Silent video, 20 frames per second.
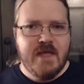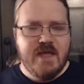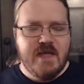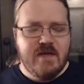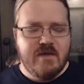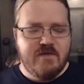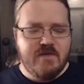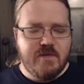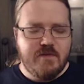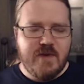
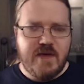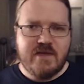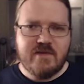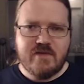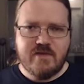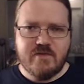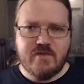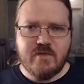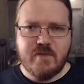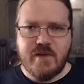The
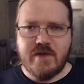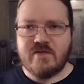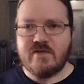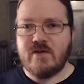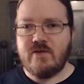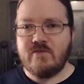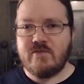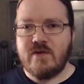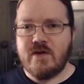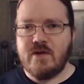basis for my
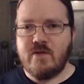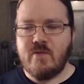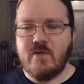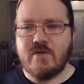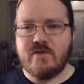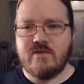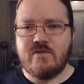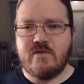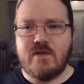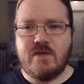soundtrack
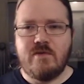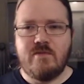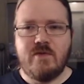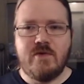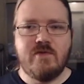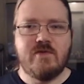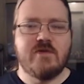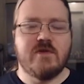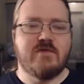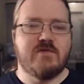was the
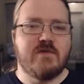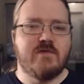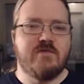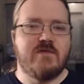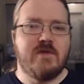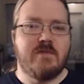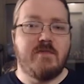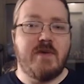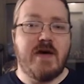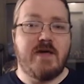music from
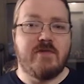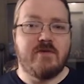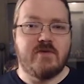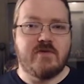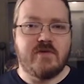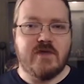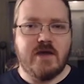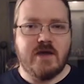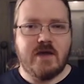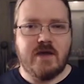the Banner
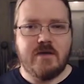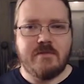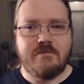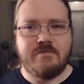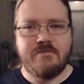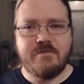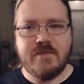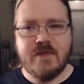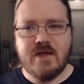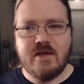Saga.
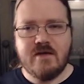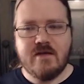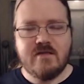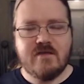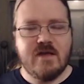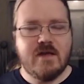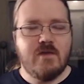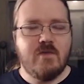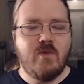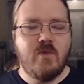It is
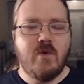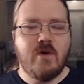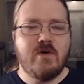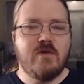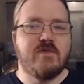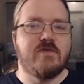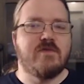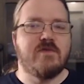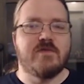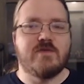a
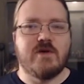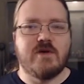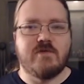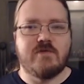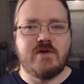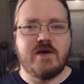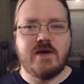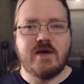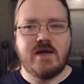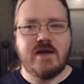wonderful
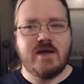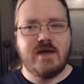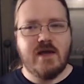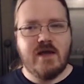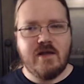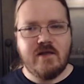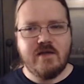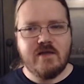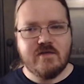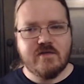soundtrack, and I
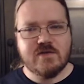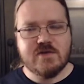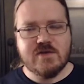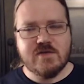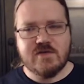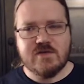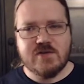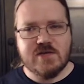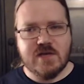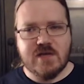highly
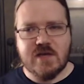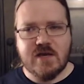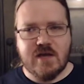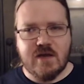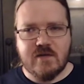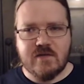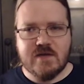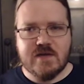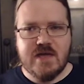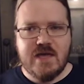suggest you check it
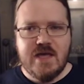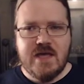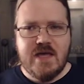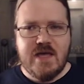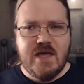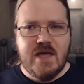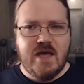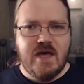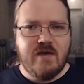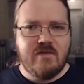out.
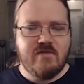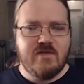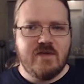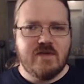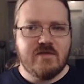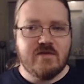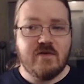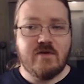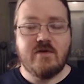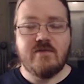At the
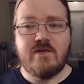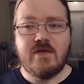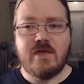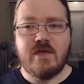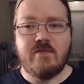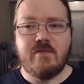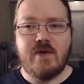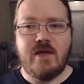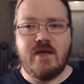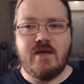start of the
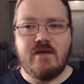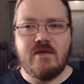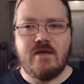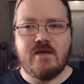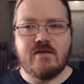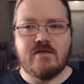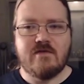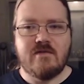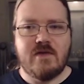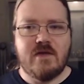campaign,
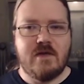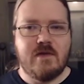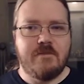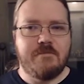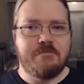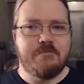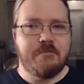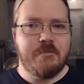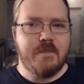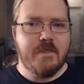as the
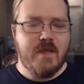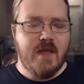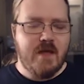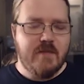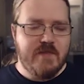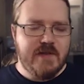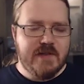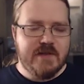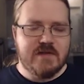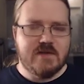
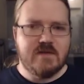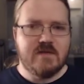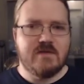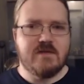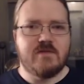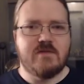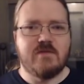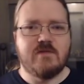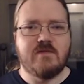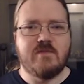ability
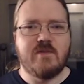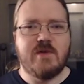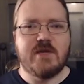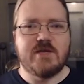to speak